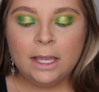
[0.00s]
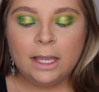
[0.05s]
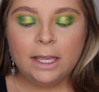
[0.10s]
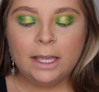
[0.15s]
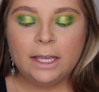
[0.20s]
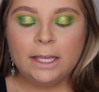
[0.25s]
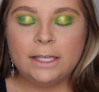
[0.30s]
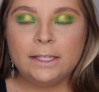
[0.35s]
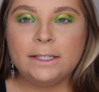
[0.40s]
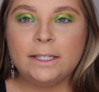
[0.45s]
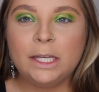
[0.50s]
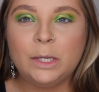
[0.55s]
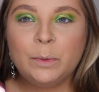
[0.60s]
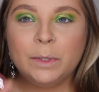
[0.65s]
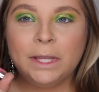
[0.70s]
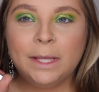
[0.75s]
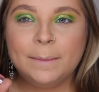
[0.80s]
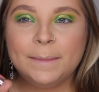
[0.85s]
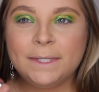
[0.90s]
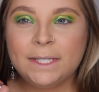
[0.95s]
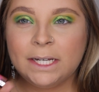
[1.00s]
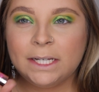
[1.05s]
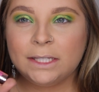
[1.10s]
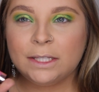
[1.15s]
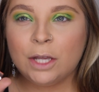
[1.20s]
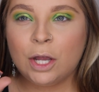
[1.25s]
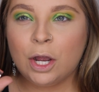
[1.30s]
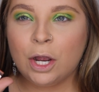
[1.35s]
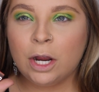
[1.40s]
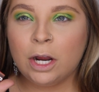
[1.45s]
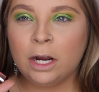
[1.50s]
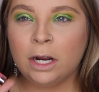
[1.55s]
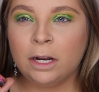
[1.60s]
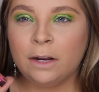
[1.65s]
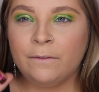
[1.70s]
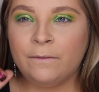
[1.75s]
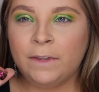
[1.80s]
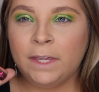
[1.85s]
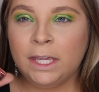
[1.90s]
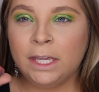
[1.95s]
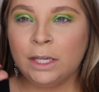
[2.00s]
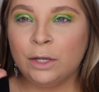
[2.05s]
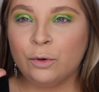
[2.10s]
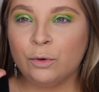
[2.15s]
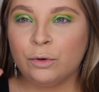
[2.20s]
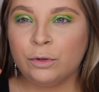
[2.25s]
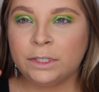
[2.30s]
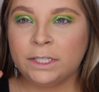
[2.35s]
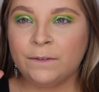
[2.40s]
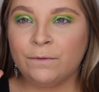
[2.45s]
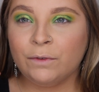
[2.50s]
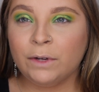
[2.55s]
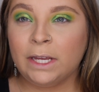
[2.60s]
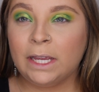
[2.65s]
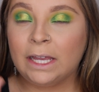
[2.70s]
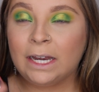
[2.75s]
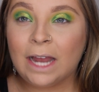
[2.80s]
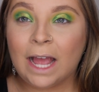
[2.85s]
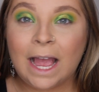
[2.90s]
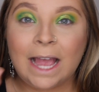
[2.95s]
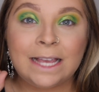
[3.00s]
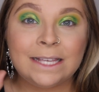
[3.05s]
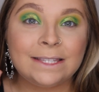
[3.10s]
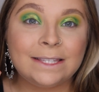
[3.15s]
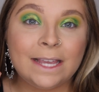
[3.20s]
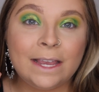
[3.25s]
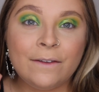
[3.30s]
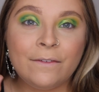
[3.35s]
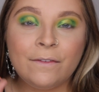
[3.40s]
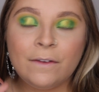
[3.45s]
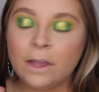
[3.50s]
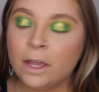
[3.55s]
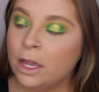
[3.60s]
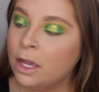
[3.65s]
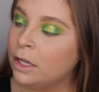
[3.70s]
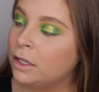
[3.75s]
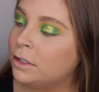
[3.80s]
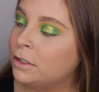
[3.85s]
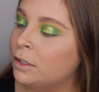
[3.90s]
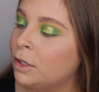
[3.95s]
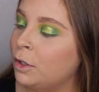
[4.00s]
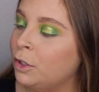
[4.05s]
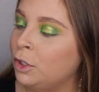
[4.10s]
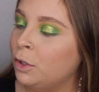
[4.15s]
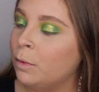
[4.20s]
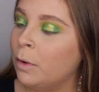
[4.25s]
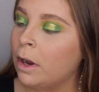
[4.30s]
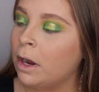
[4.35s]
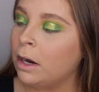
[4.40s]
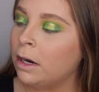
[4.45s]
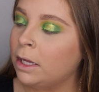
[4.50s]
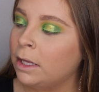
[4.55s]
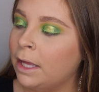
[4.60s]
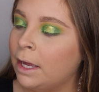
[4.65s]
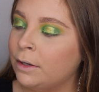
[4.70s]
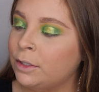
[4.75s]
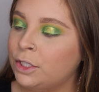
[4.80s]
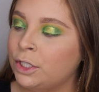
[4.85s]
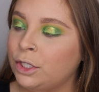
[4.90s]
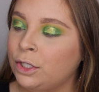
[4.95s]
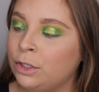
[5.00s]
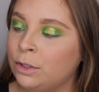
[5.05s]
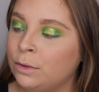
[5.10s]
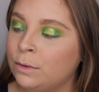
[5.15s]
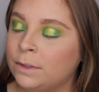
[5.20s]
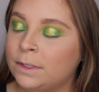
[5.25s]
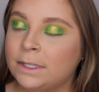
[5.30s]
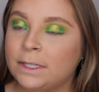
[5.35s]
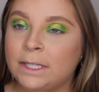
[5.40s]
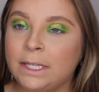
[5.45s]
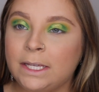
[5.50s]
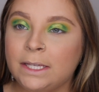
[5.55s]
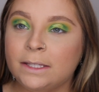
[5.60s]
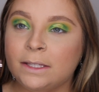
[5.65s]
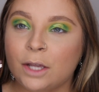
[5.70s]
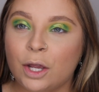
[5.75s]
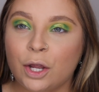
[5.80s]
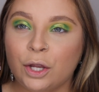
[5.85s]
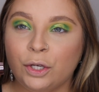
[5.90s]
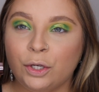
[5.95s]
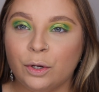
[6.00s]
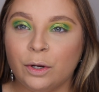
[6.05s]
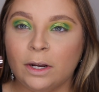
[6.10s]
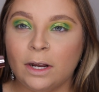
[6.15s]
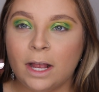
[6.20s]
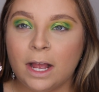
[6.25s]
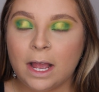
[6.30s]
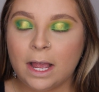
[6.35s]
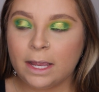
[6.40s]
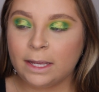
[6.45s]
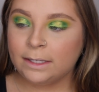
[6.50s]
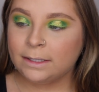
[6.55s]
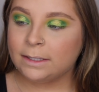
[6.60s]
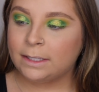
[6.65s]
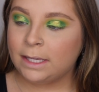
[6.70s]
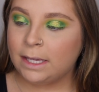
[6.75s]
His liquid lipsticks are vegan, cruelty-free, and eye-safe, so you are allowed to use these on your eyes.